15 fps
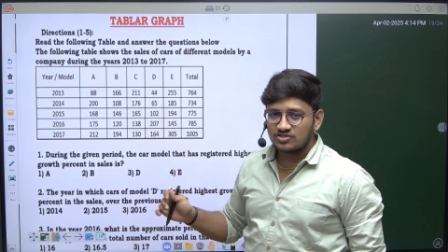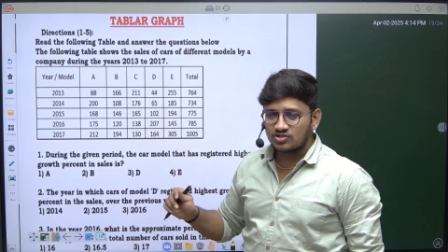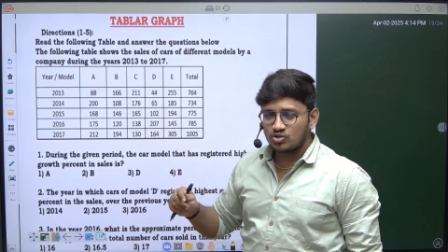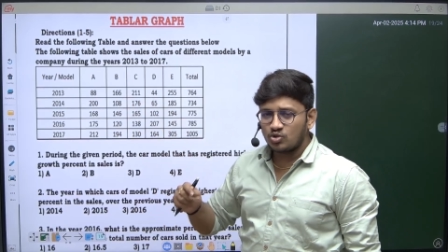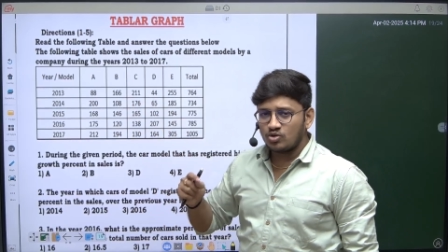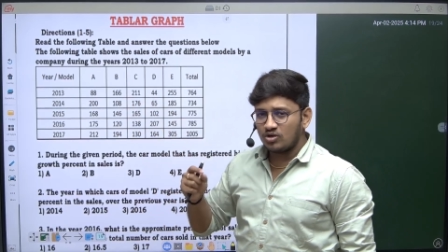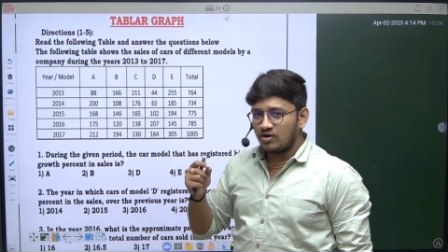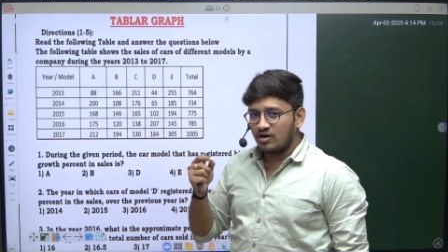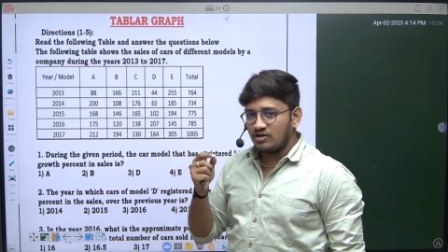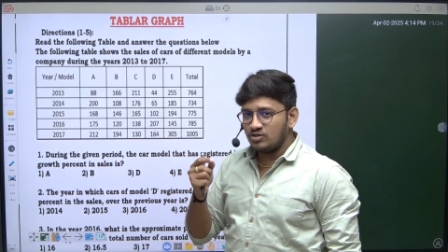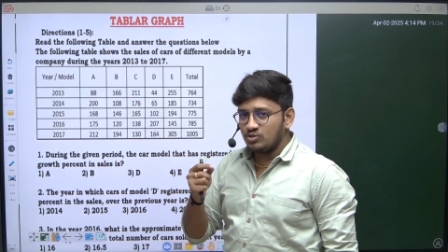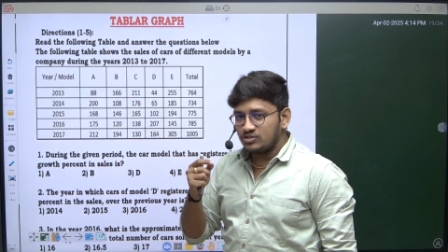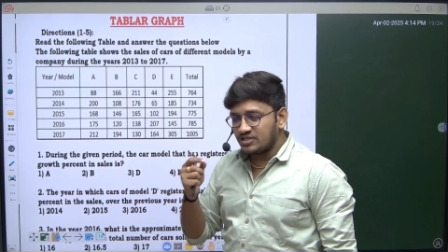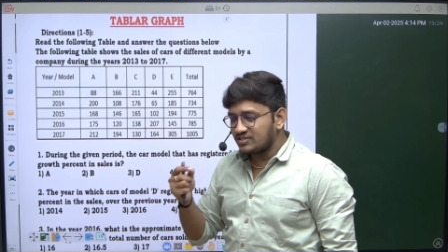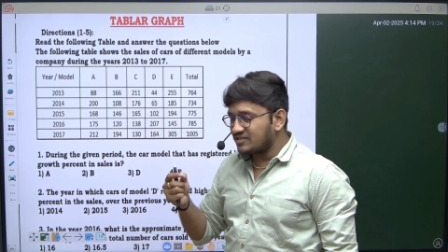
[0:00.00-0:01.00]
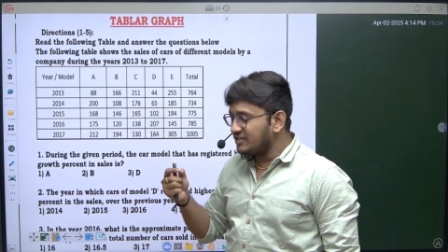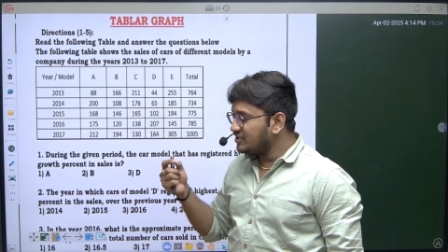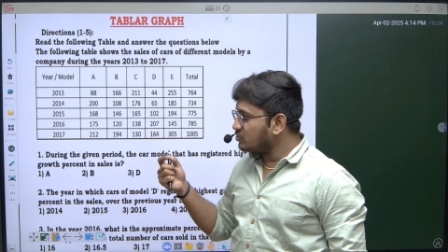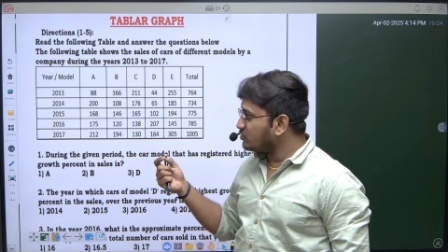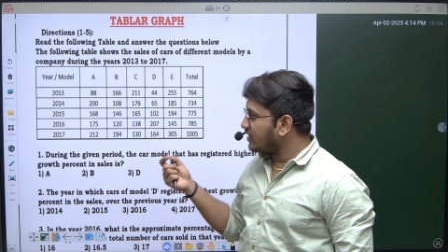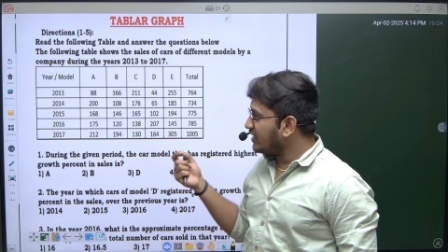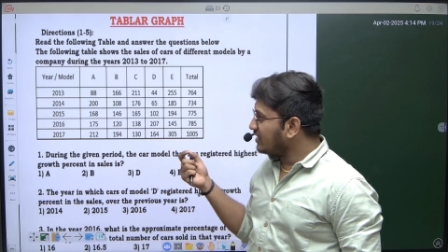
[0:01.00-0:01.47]
So you just
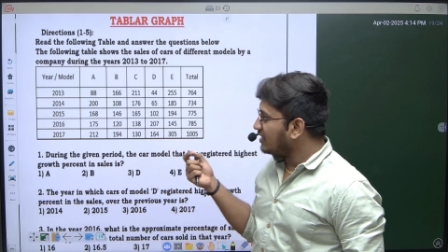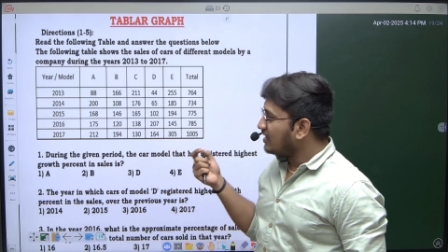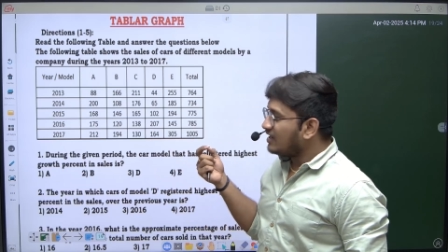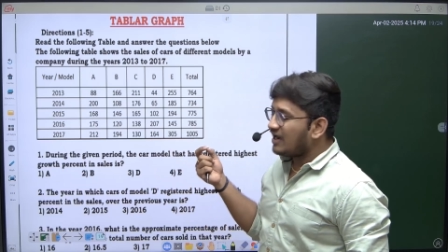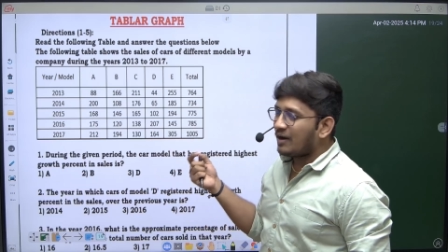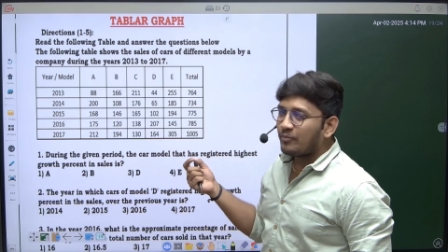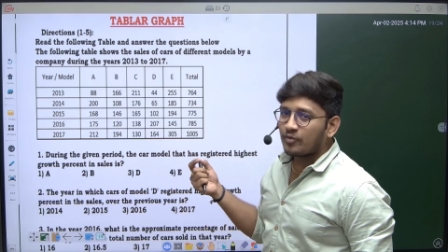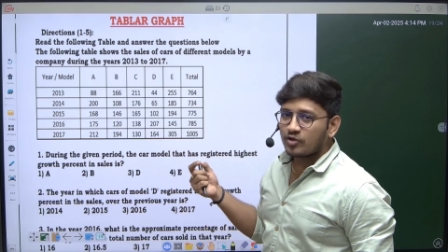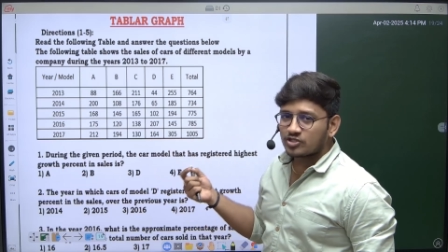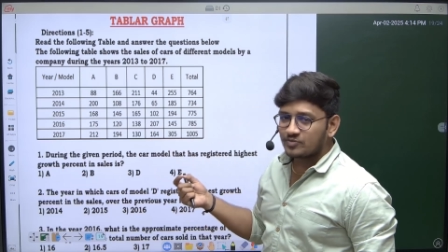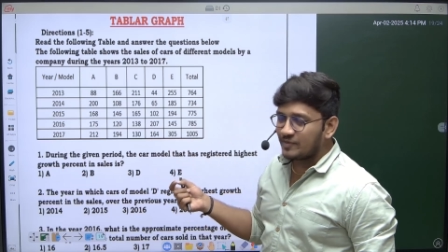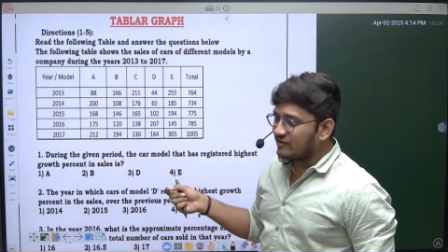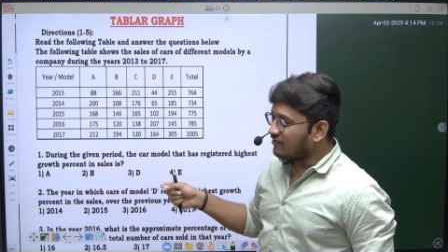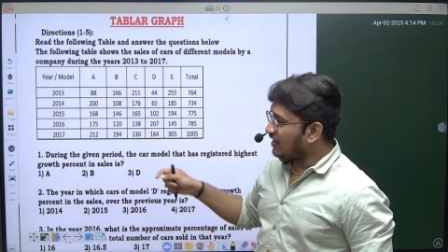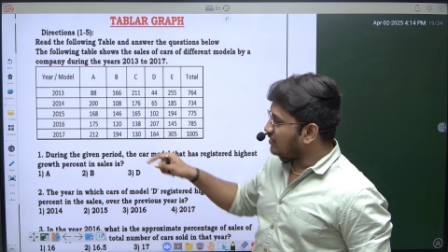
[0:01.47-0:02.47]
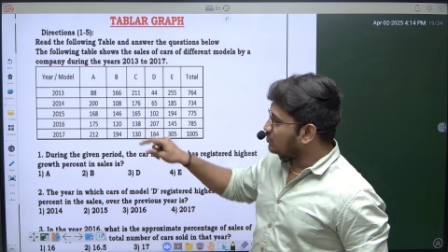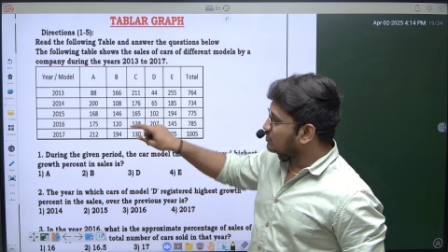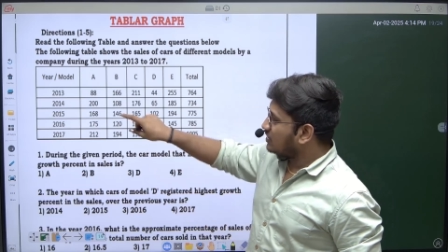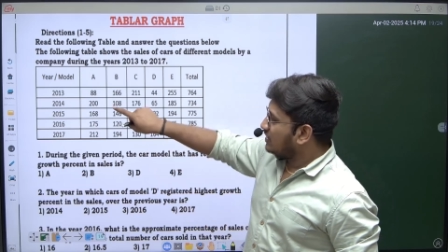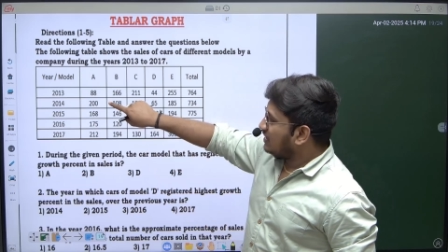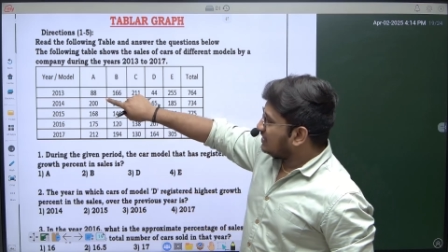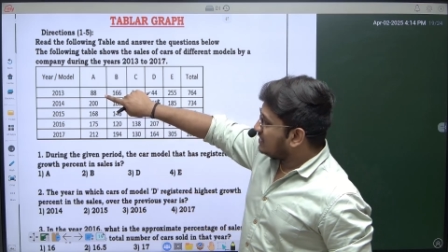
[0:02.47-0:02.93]
need to take approximate values.